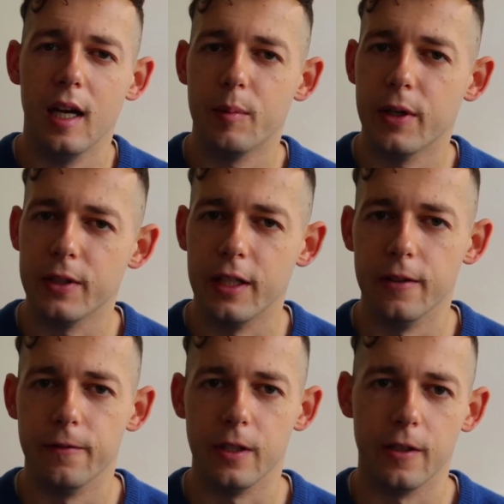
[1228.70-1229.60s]
about
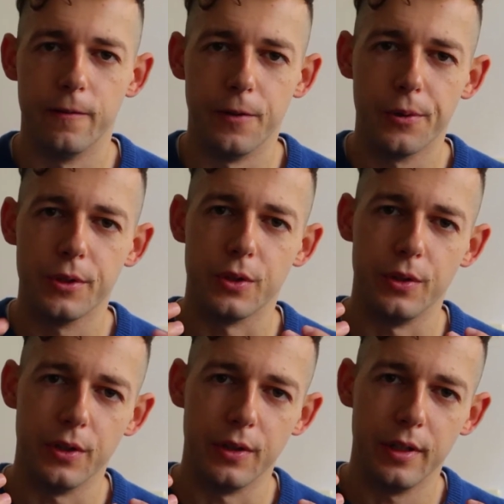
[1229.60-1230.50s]
anything. Focus
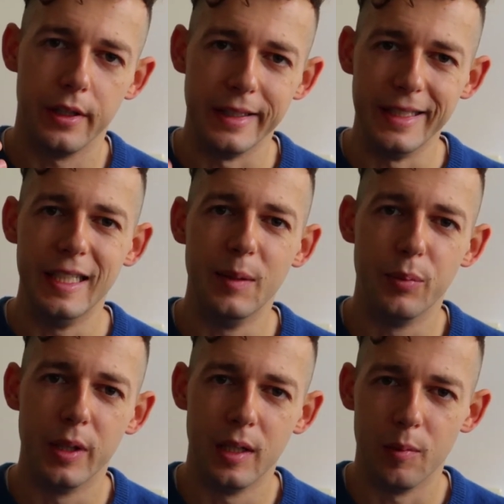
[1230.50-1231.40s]
on your
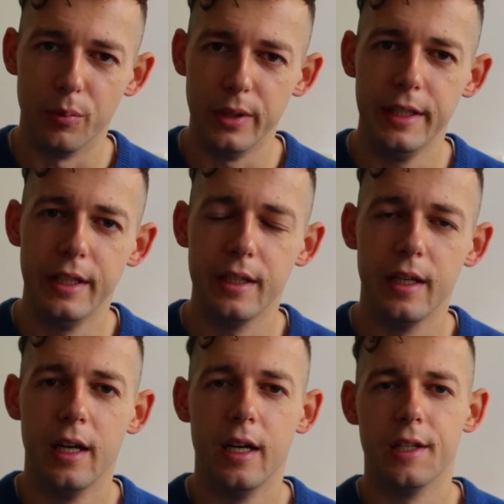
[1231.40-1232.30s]
deep breathing.